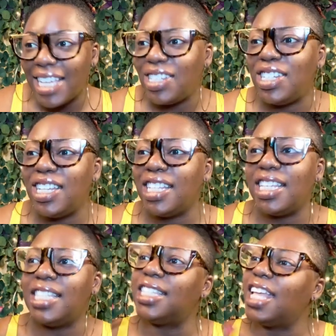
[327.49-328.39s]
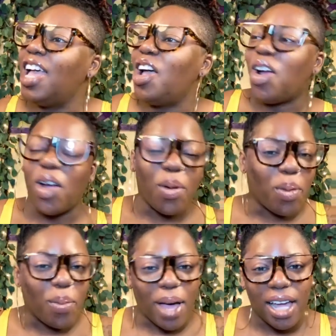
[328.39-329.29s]
And she did this
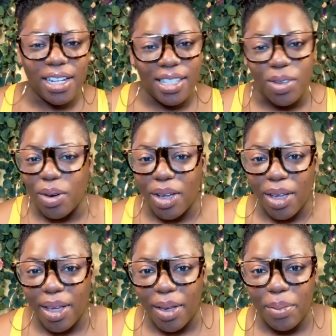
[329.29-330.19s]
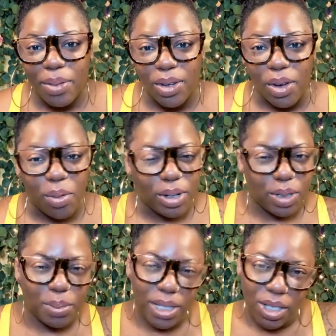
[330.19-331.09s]
herbal body scrub, where
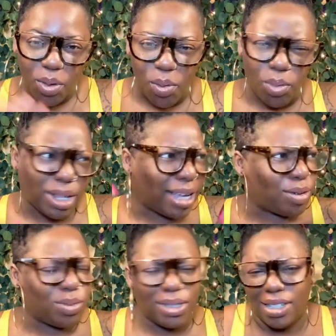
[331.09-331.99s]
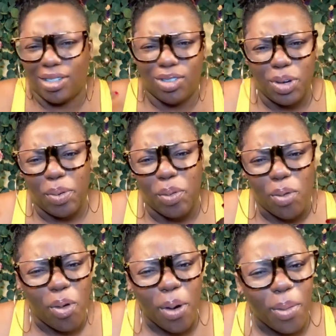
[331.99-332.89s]
she puts the, like, just dripping
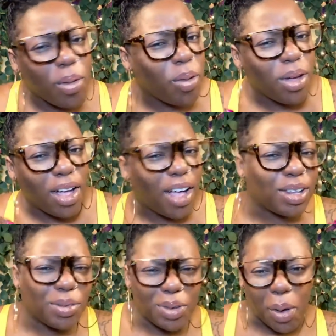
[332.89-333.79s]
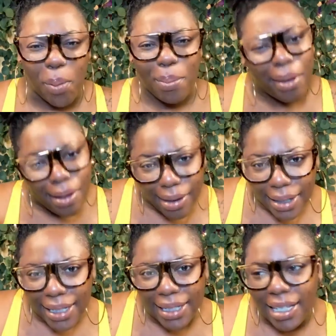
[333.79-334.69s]
warm oil all over your
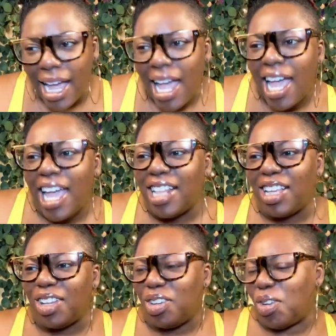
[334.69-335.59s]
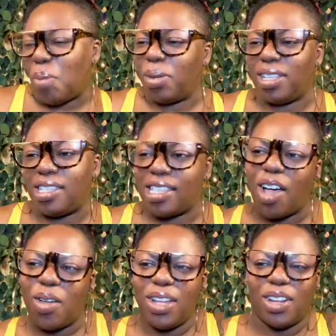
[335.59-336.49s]
body, and then put the
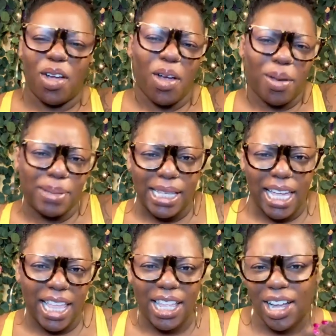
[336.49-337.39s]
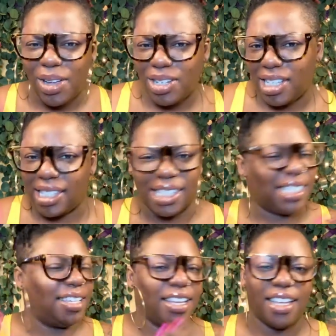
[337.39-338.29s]
salt and the herbs together, and
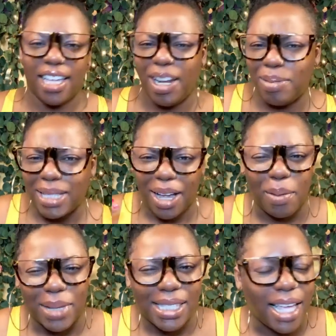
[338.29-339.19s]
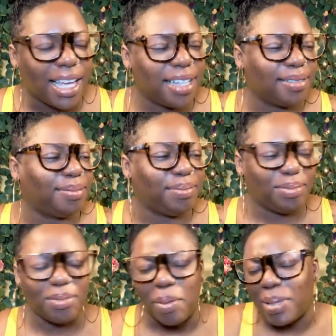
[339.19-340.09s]
it was like a
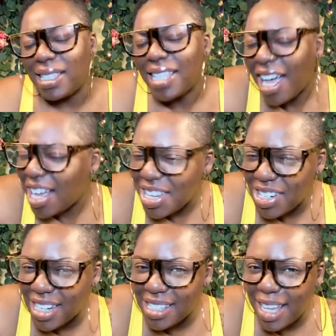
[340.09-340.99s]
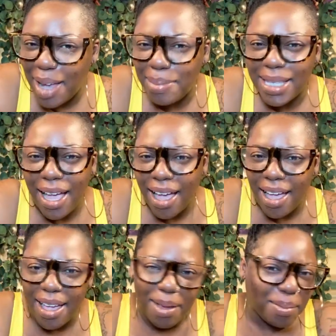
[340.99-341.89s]
massage at the same
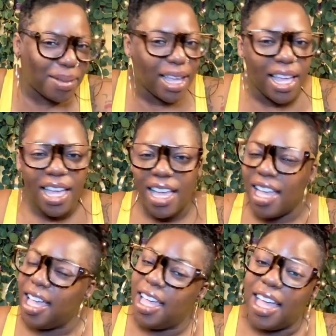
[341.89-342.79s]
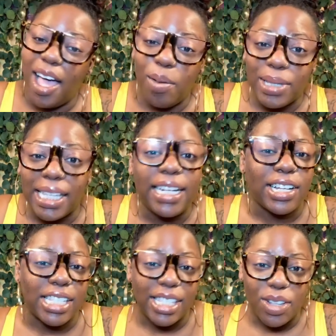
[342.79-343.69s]
time. I was in there
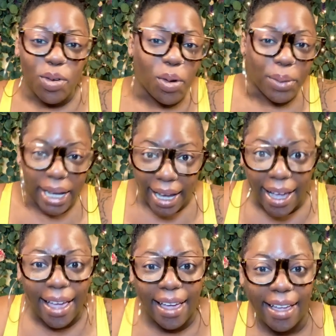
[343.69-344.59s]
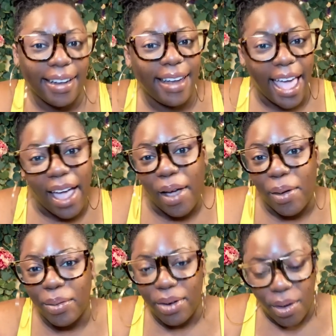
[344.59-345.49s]
snoring
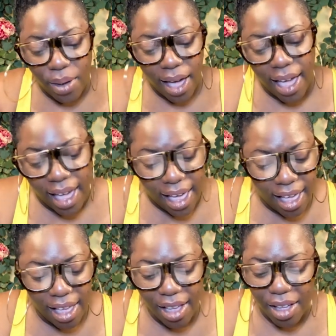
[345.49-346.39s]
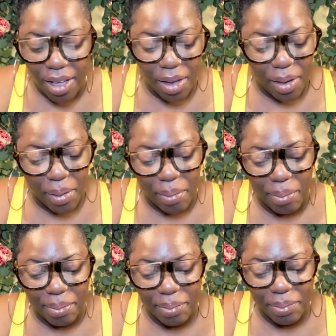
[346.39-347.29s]
down, okay?
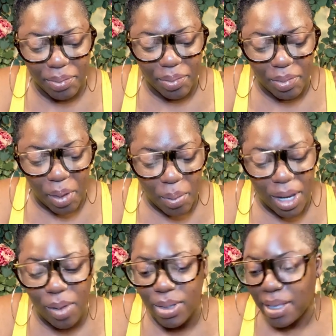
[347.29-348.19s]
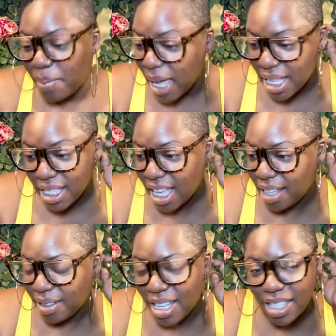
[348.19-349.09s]
But it was
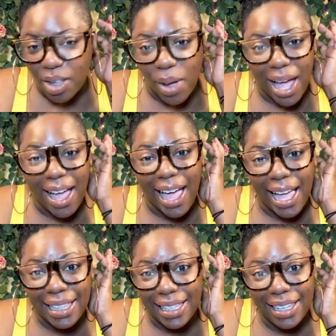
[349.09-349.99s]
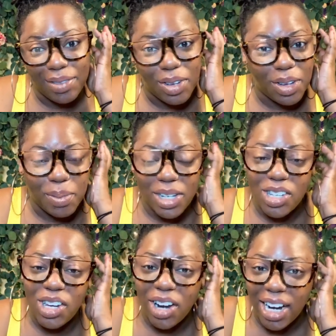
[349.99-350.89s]
amazing. And so if you're going to be in
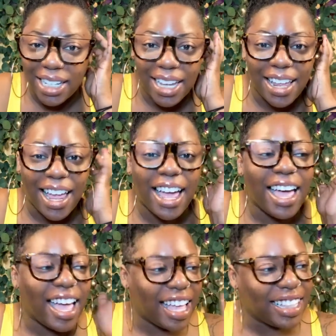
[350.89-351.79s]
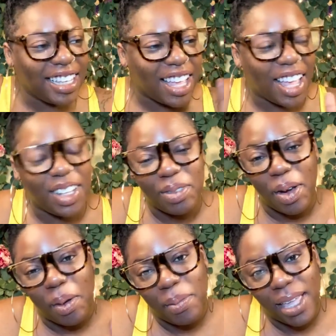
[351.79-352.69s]
Charlotte, I highly, highly
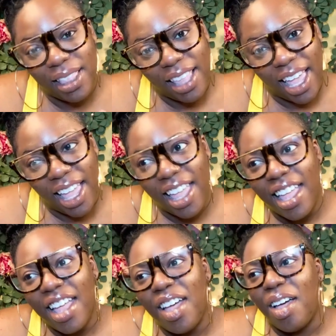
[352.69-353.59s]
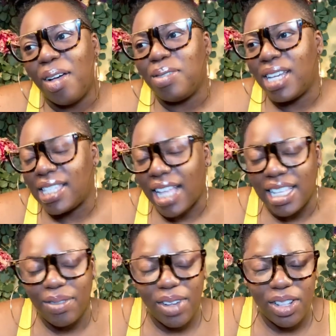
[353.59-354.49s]
recommend that. She has
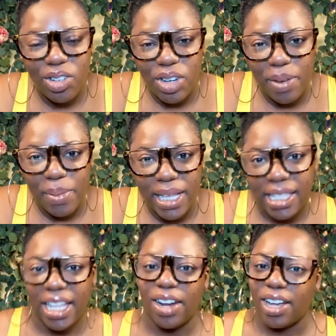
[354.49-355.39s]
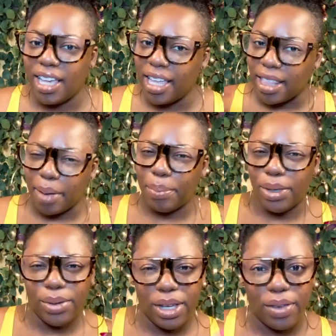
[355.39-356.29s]
lots of other treatments that are, again, like
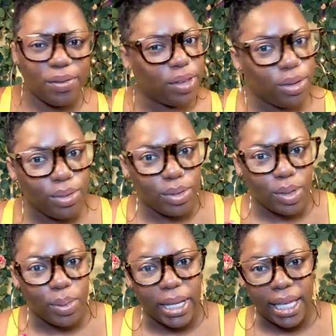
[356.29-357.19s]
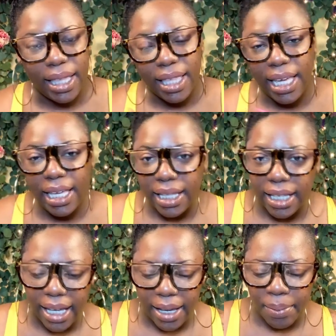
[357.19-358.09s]
beauty infused with
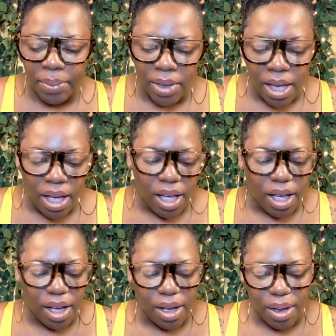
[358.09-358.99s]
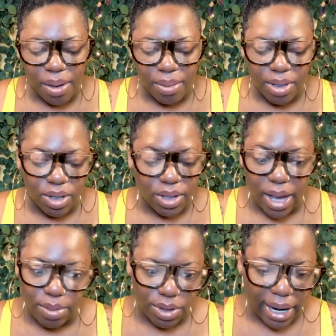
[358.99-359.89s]
healing. So
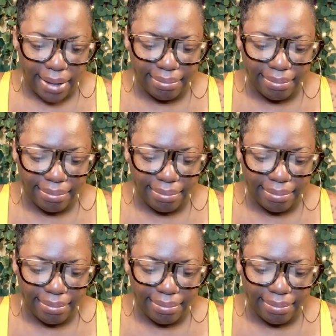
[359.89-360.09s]
that was great.